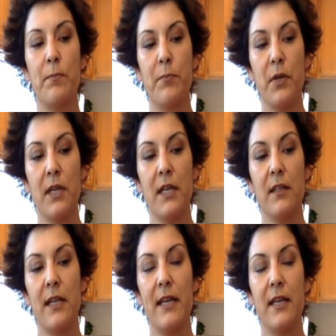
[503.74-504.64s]

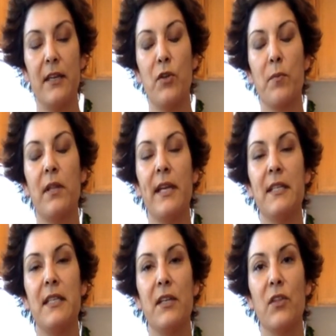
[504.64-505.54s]
putting, like, you're
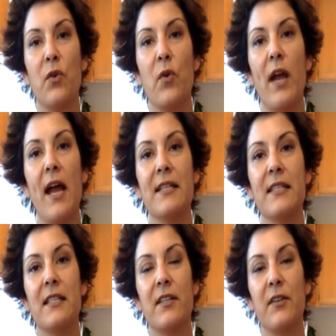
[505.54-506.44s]
planting the
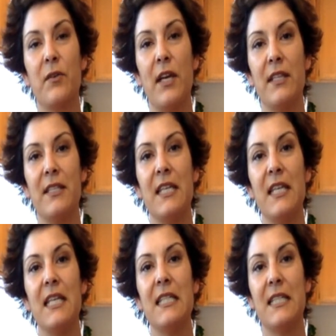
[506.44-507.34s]
grass, right? The
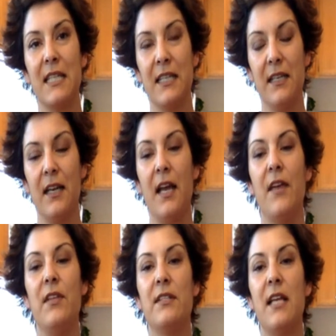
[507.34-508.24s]
seeds.
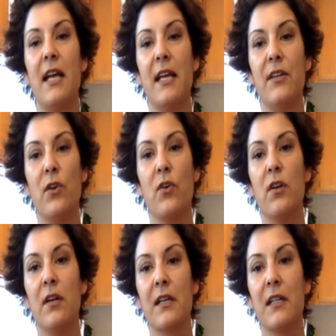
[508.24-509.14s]
And the second,
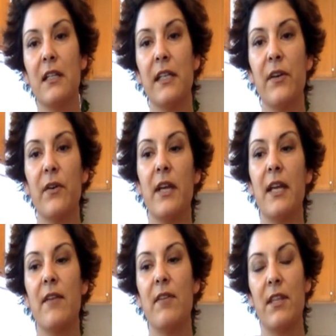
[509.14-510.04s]
you're
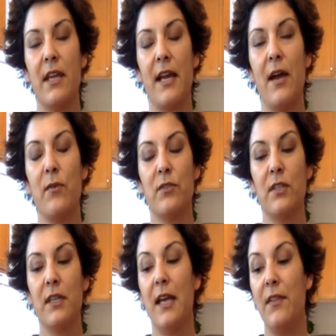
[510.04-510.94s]
clearing everything out.
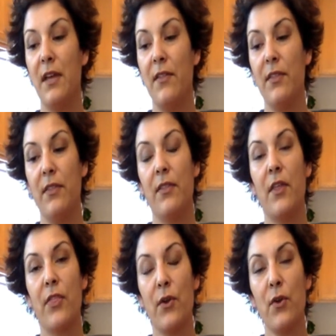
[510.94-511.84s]
And then
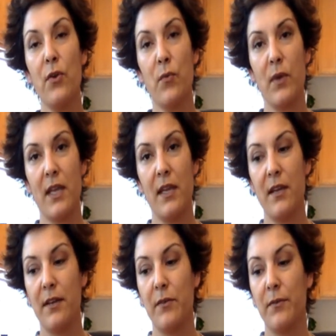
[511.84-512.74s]
the third
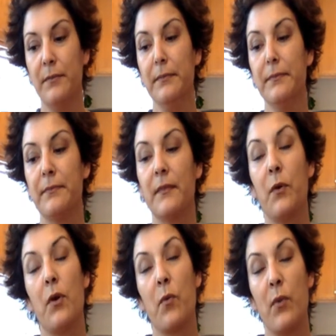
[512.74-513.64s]
week,
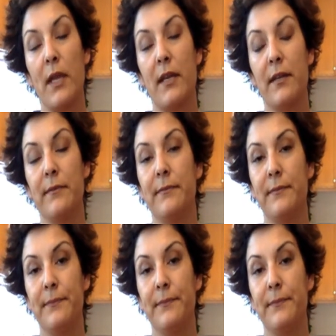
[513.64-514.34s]
or week,